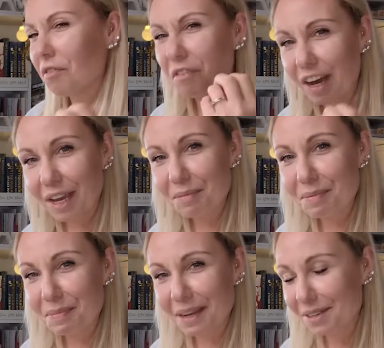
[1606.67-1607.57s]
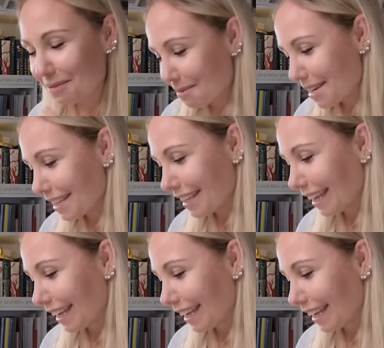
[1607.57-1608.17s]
vibe page with it.